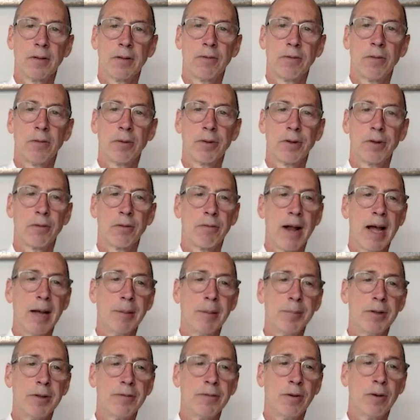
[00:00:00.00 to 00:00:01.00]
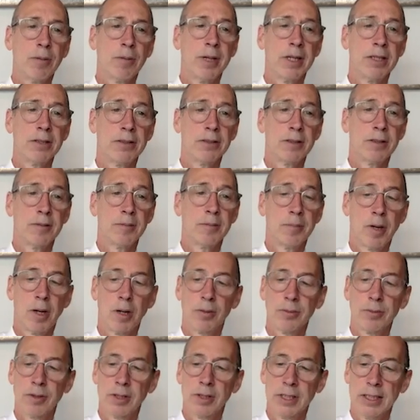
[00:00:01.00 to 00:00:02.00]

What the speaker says: for the rapid formation of bone,